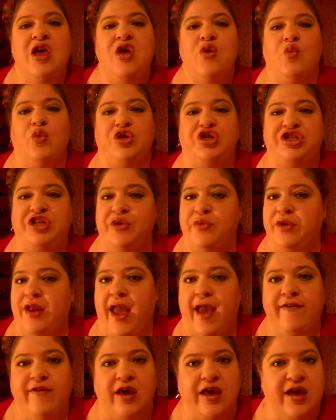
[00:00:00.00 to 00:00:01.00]
When she would
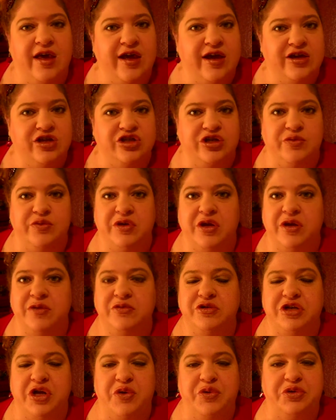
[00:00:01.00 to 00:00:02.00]
have eggs, she would
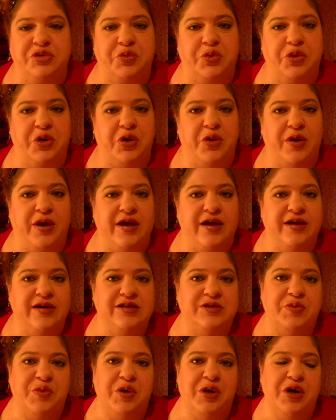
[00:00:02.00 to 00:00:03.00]
come show us where her
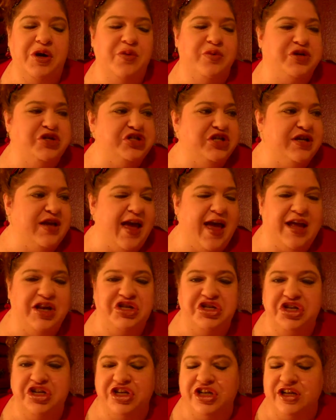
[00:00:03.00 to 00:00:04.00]
eggs were. When she had
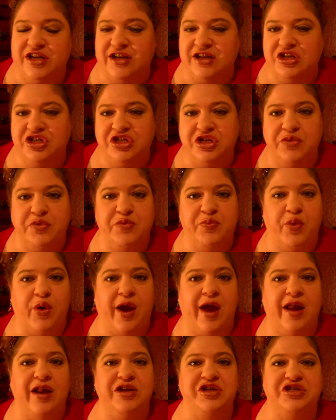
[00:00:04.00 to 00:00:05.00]
chicks, she would
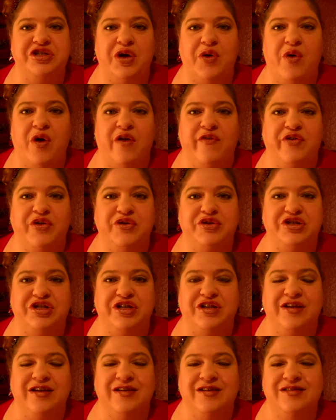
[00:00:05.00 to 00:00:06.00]
proudly show off her
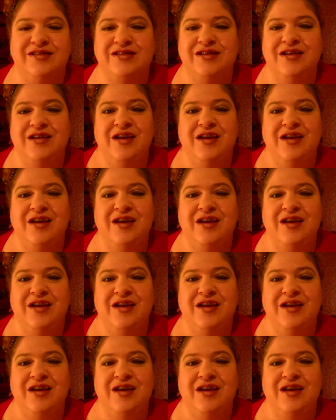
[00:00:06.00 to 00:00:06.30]
chicks.